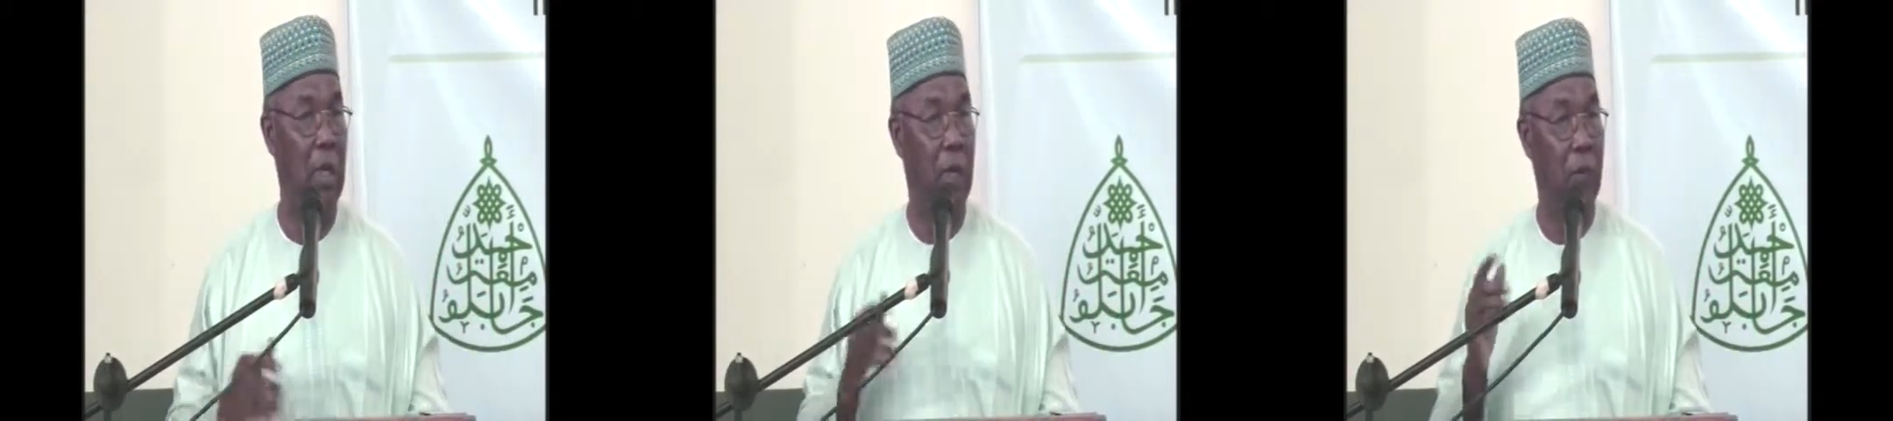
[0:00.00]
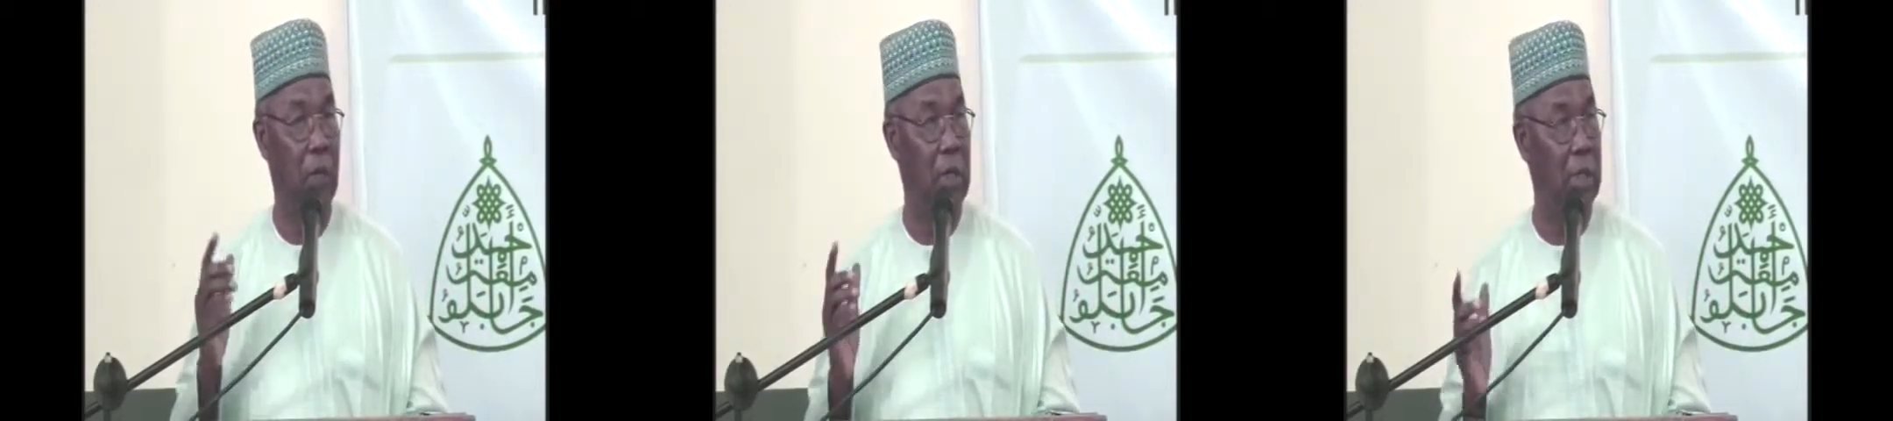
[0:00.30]
If you
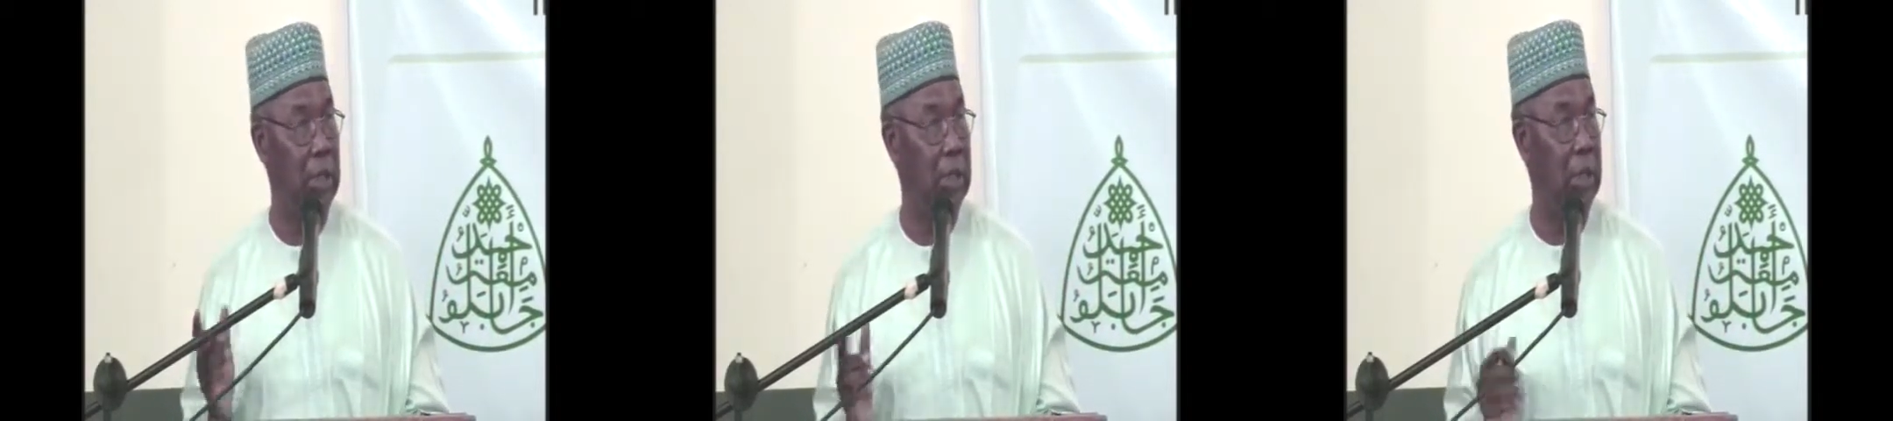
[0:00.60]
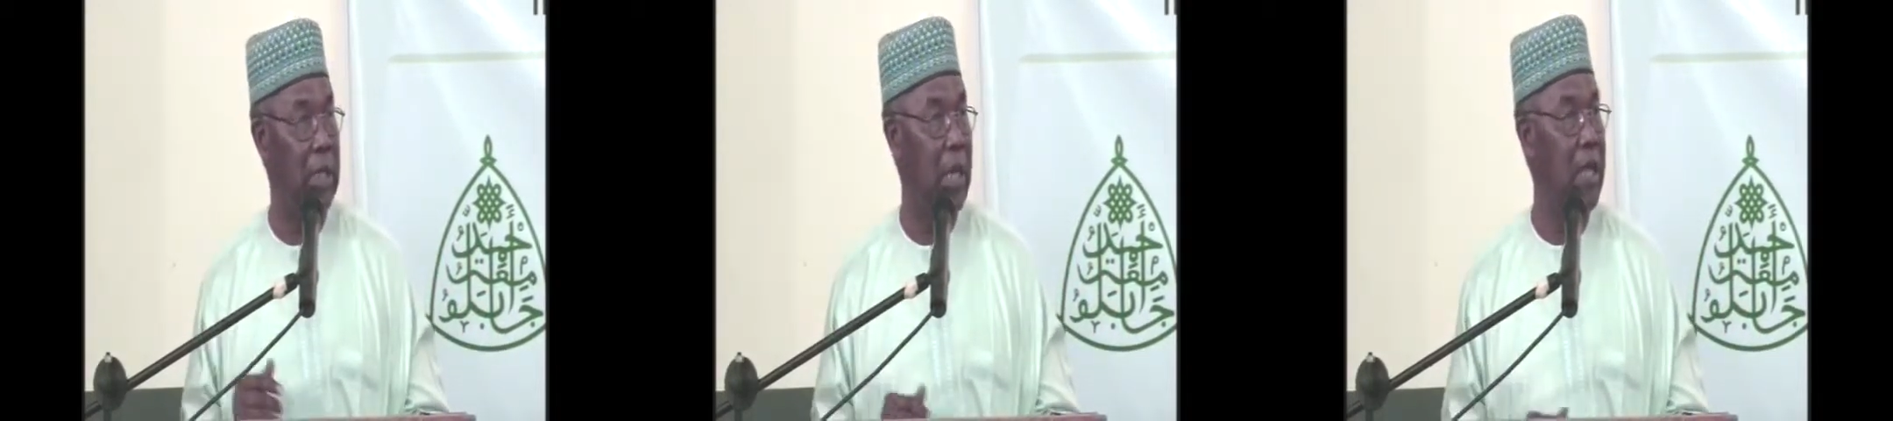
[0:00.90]
don't get it
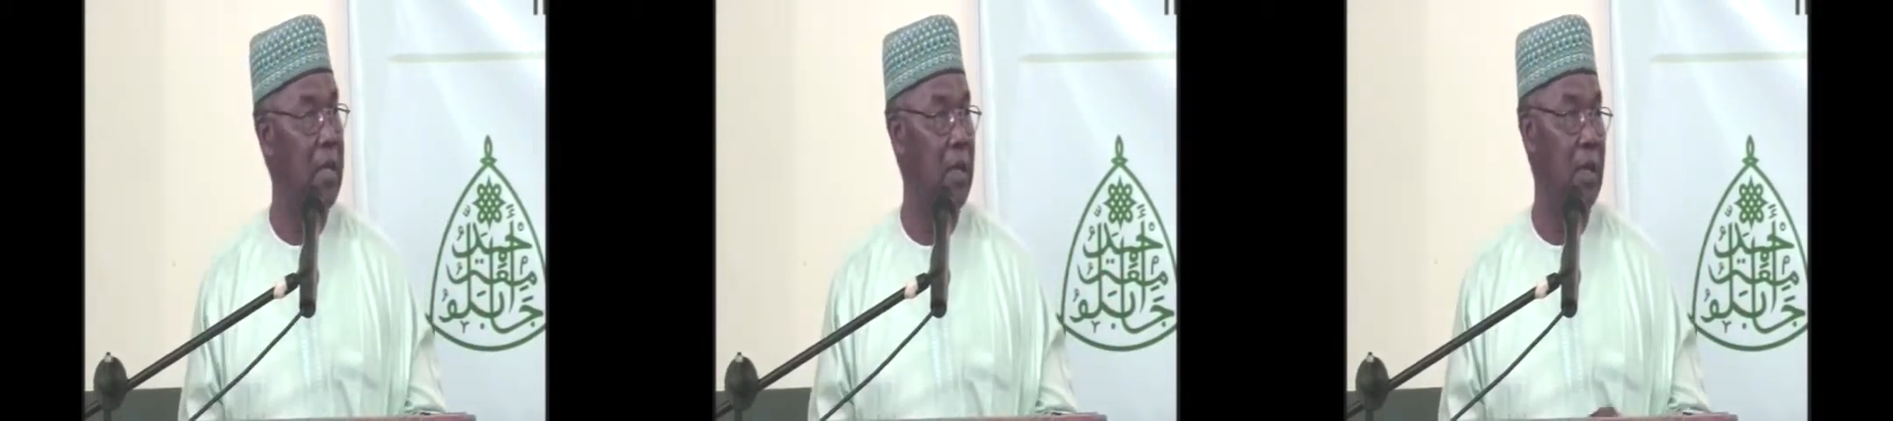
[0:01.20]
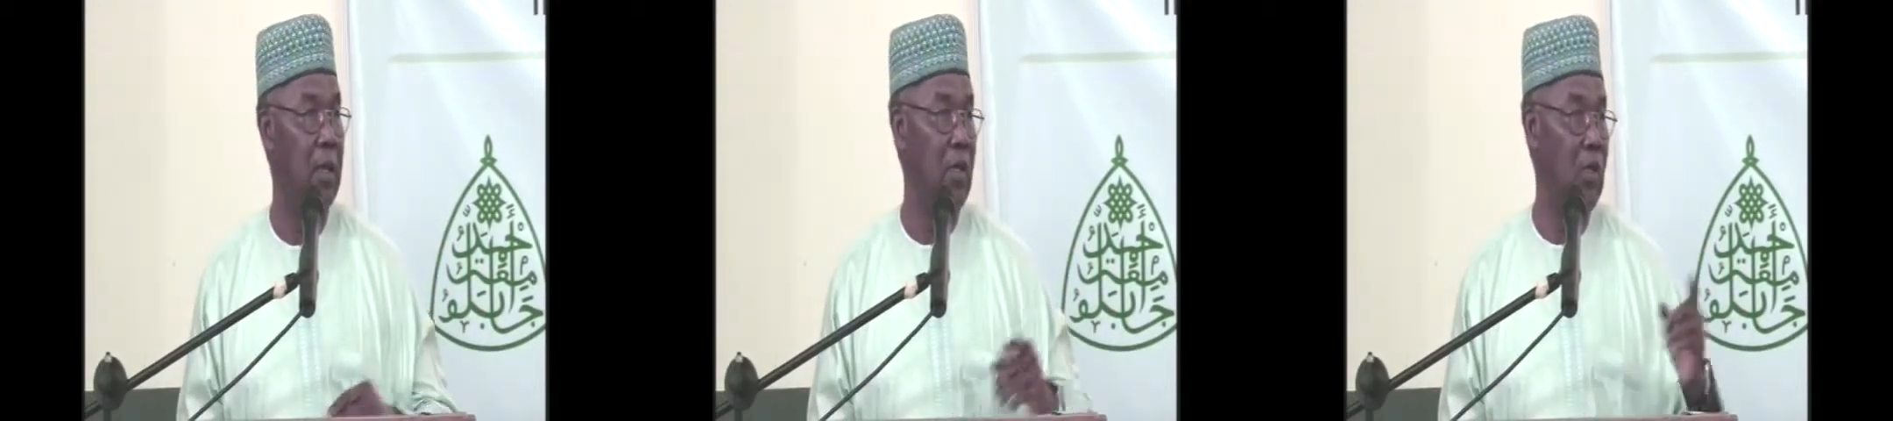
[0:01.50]
here,
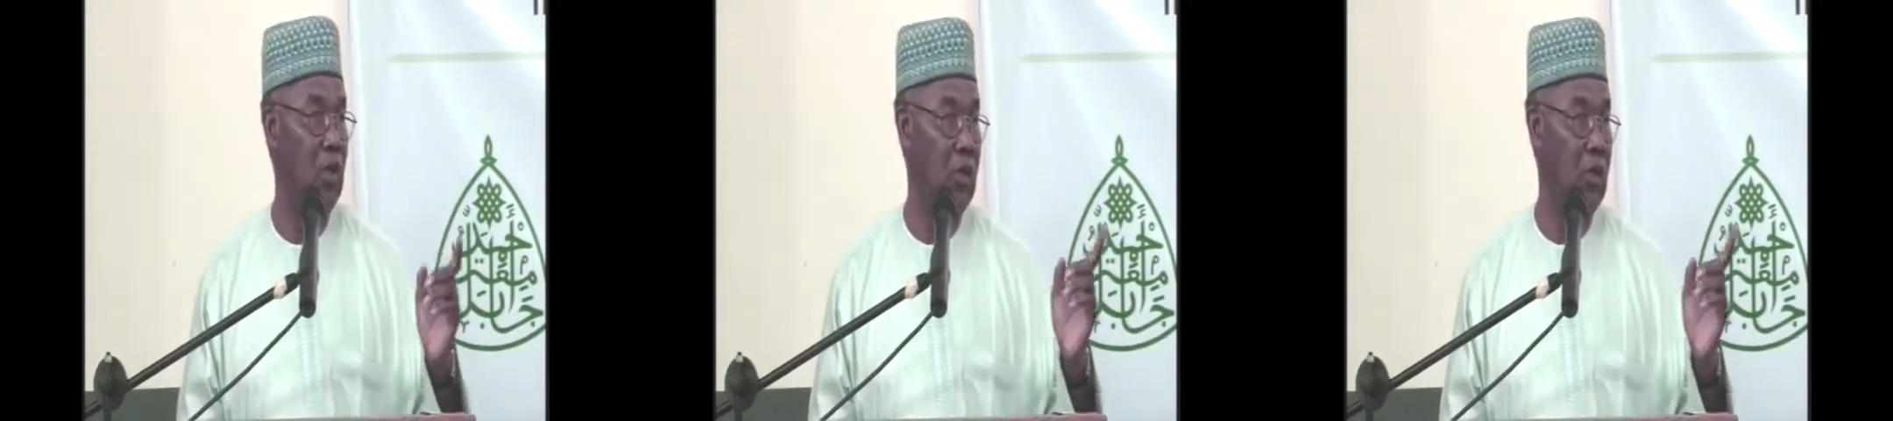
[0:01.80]
you